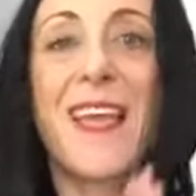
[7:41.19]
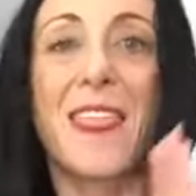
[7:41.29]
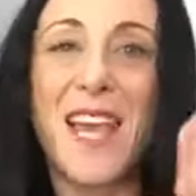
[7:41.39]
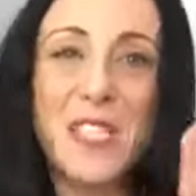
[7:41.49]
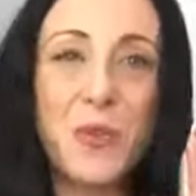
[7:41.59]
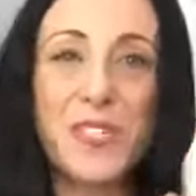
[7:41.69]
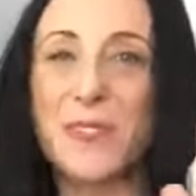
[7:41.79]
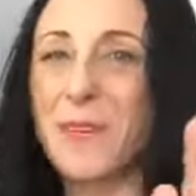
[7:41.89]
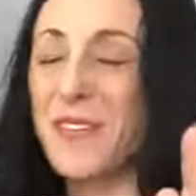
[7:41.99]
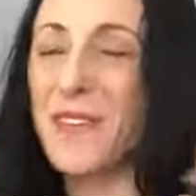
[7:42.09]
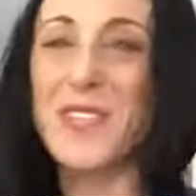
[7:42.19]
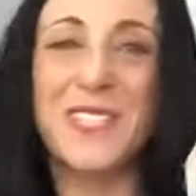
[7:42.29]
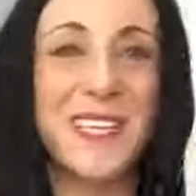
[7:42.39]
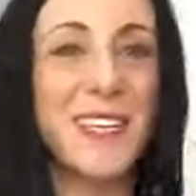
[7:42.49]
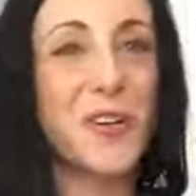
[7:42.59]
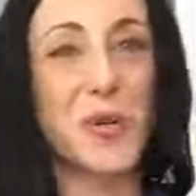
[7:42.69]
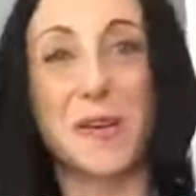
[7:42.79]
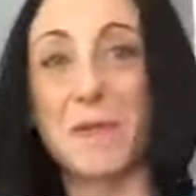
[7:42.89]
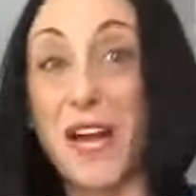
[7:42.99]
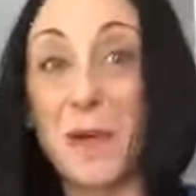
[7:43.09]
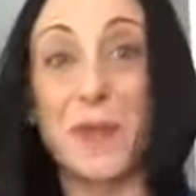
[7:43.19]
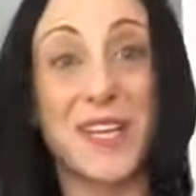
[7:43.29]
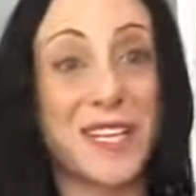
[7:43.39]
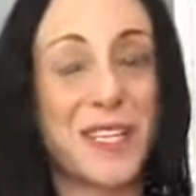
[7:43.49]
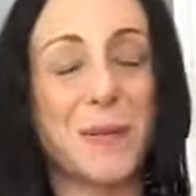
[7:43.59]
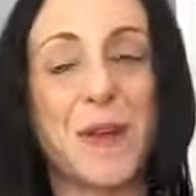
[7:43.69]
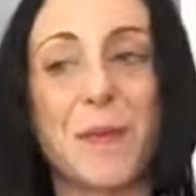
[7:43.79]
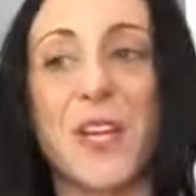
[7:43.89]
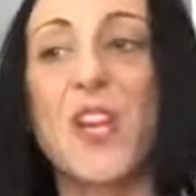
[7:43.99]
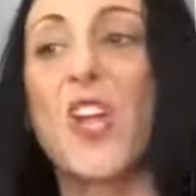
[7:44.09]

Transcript: That's where somebody feels like, okay, I'm not making a commitment.